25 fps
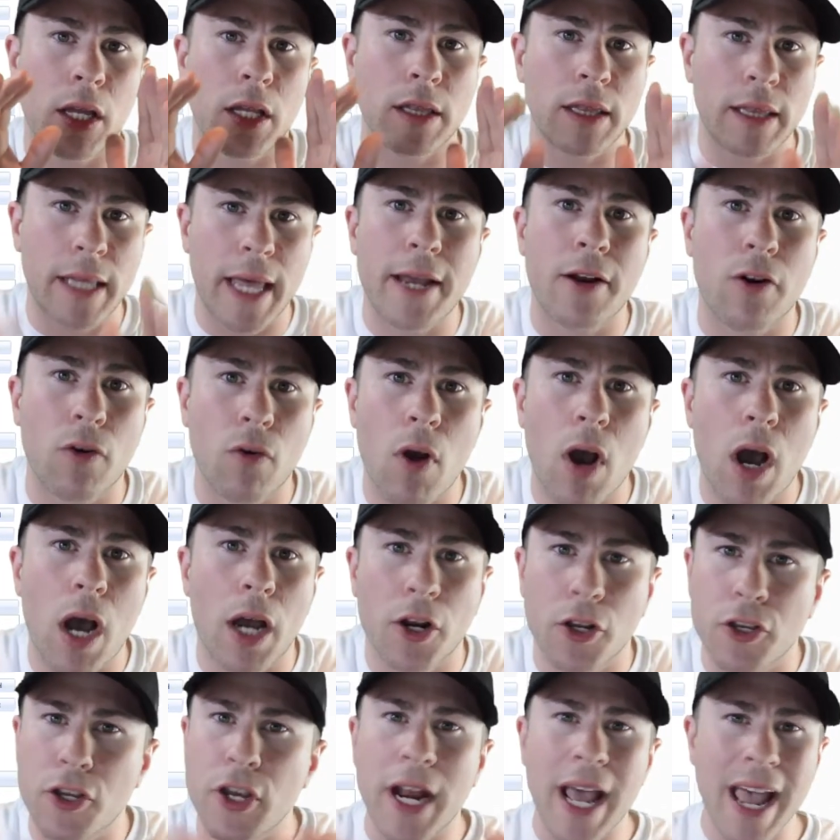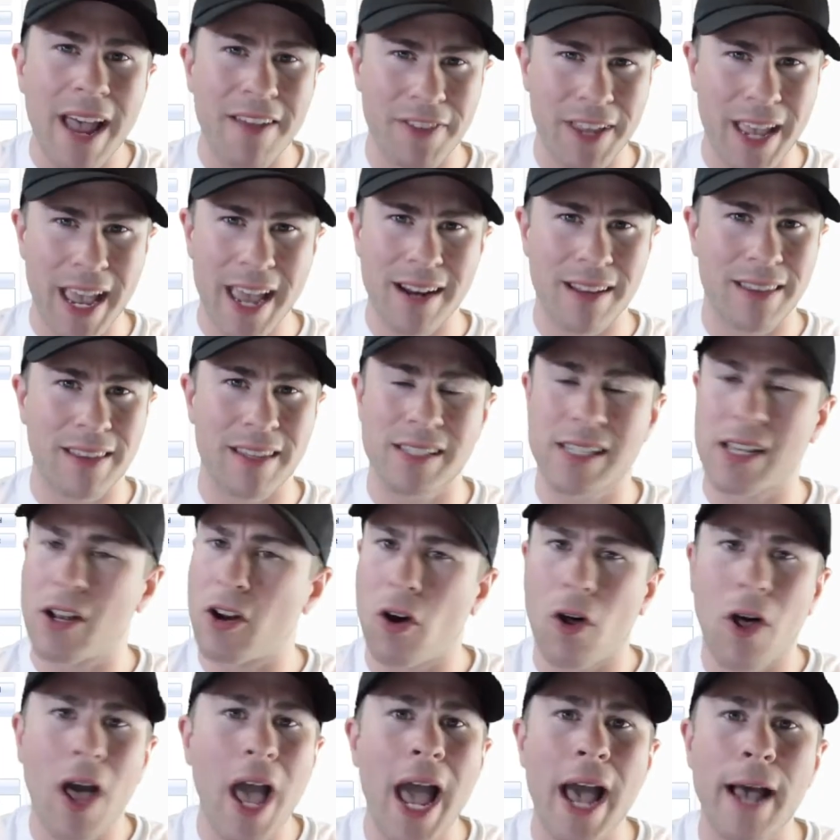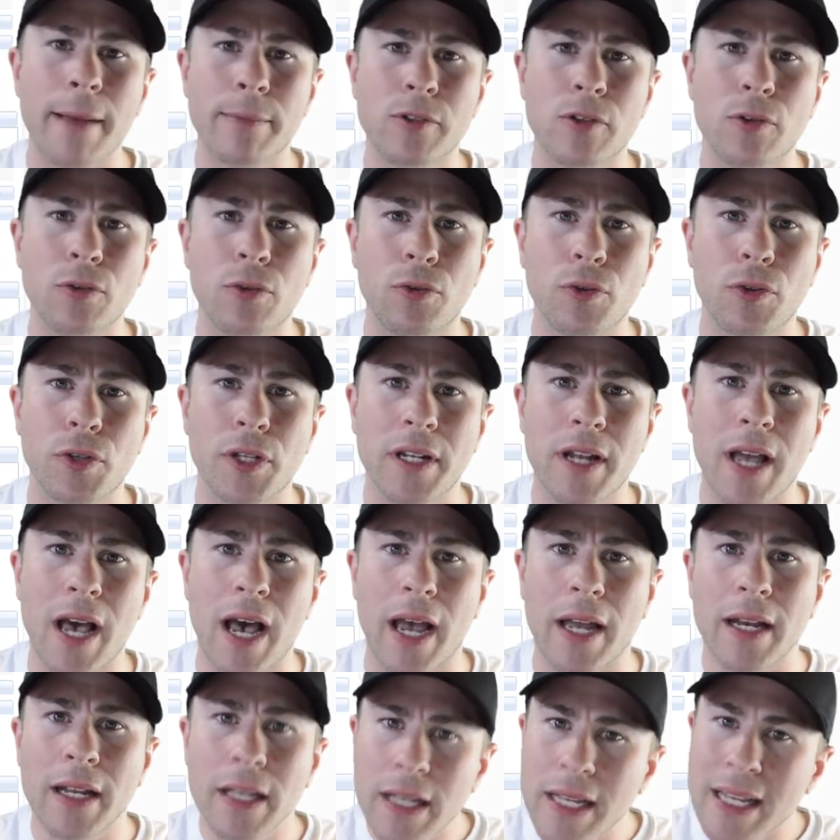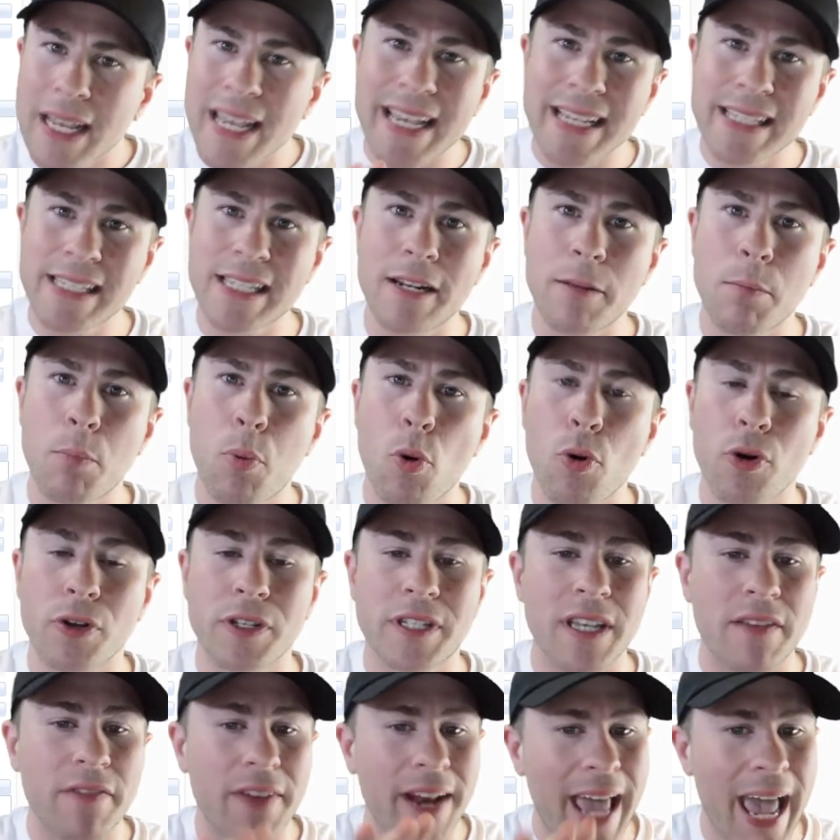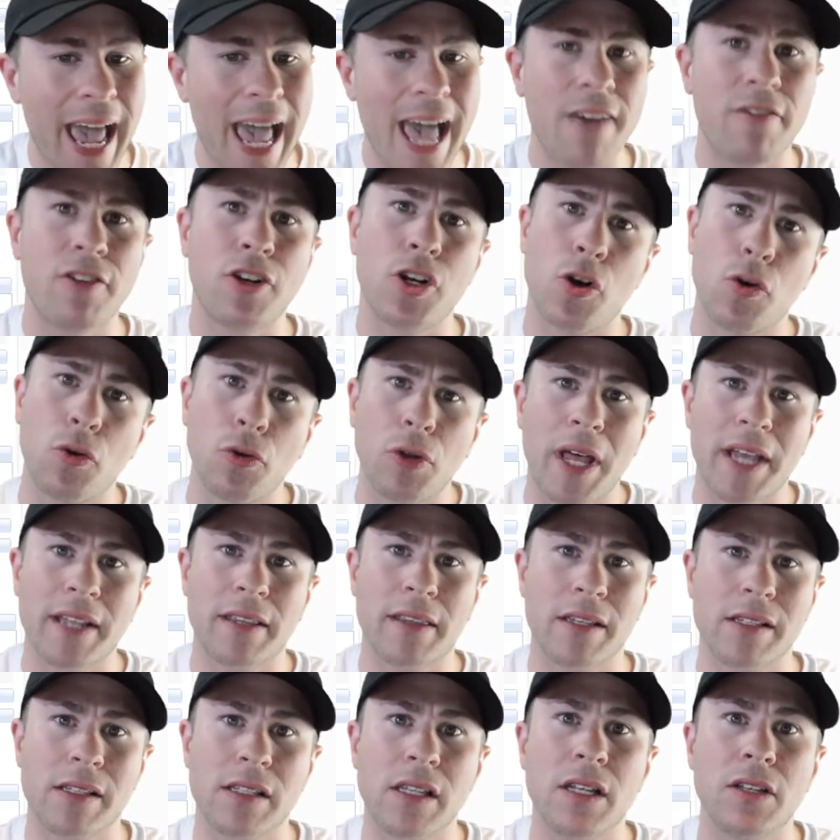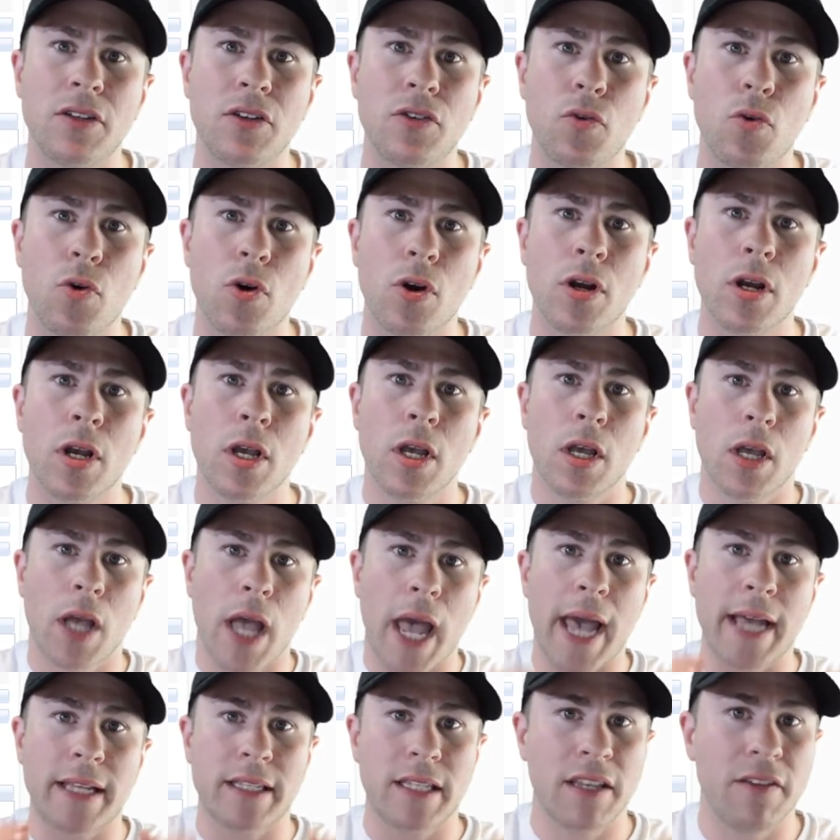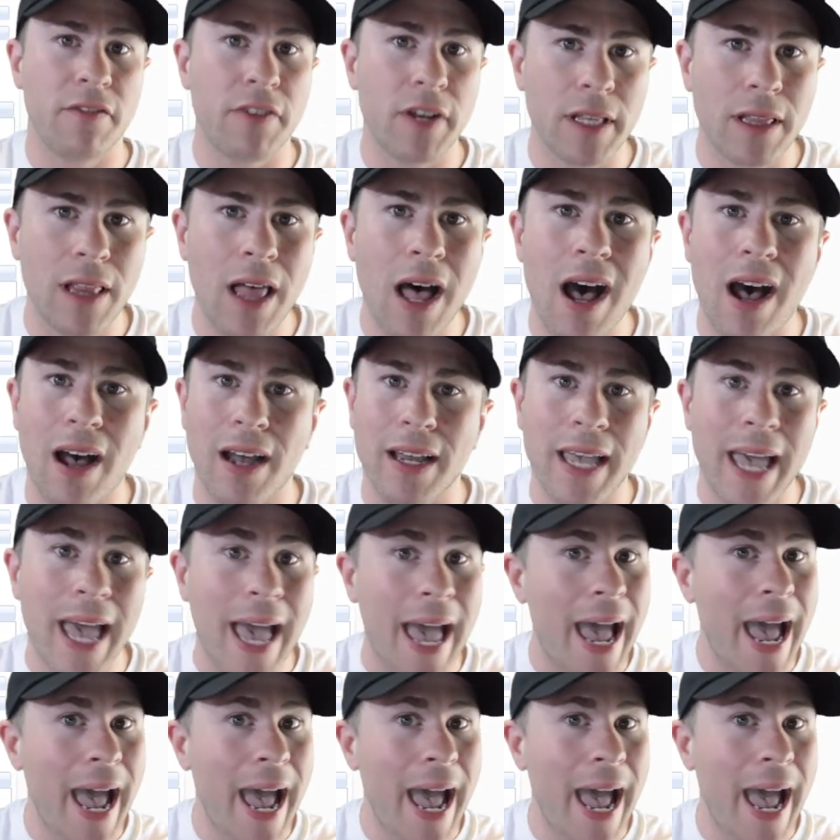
later on? Are you going to have to edit this at all? Absolutely not. Is it important to even have a note like this in your activity log?